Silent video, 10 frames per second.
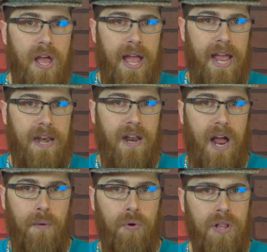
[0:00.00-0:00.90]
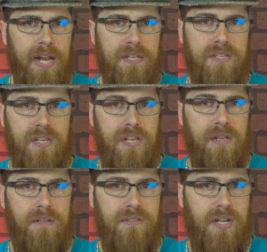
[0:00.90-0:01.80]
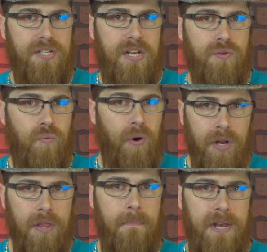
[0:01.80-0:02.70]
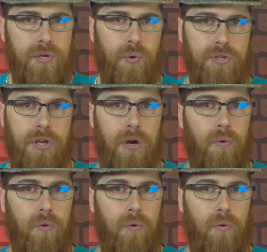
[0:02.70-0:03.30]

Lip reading: and I would like to see, such as, where did the mentors go?